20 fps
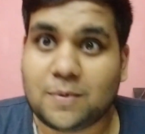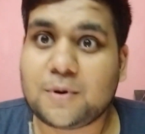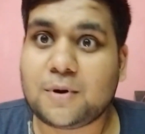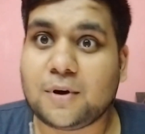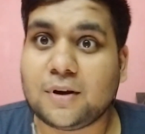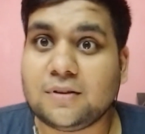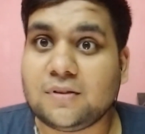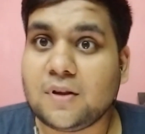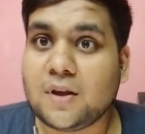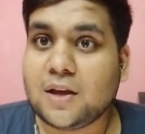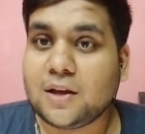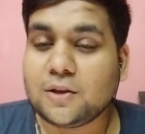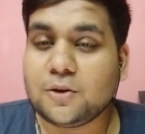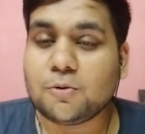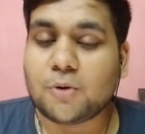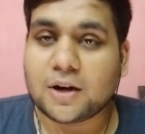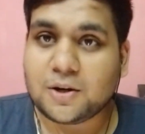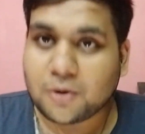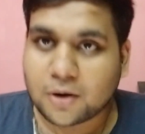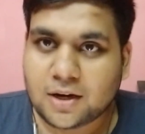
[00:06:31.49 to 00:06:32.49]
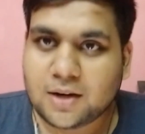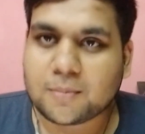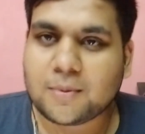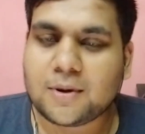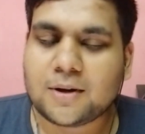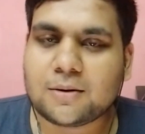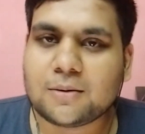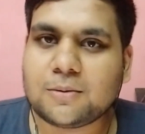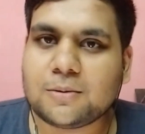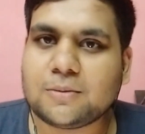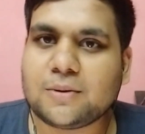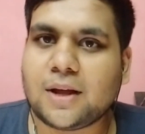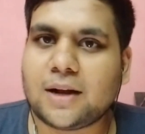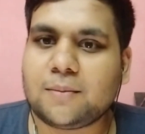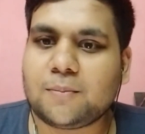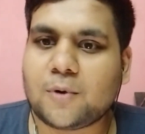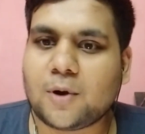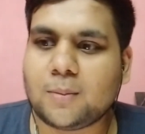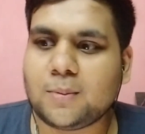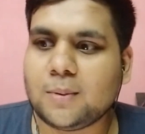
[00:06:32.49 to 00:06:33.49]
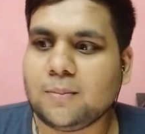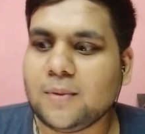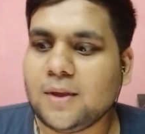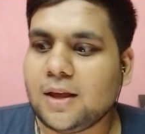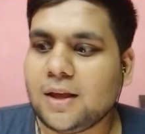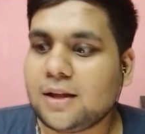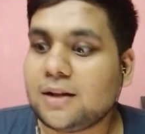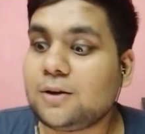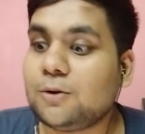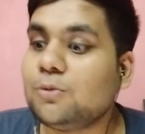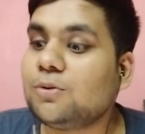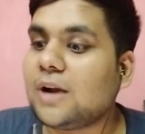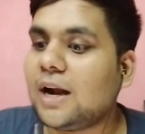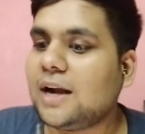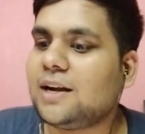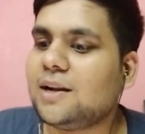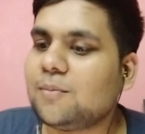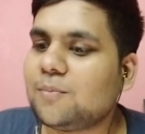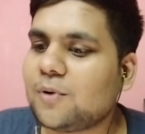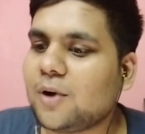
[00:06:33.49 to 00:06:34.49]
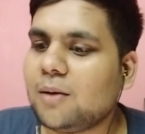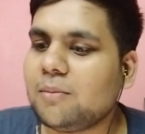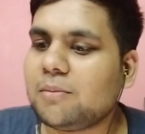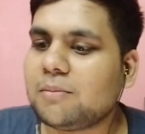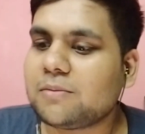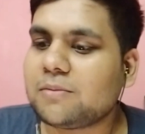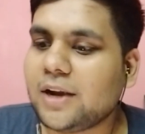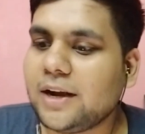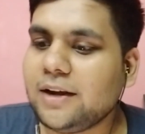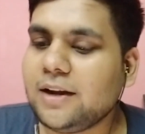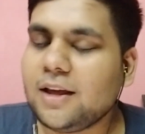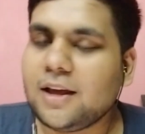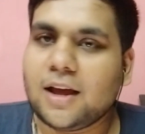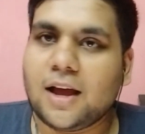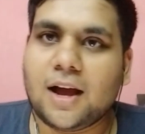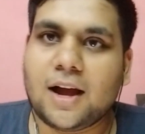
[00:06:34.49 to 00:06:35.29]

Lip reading: Because you are not able to do random problems, right?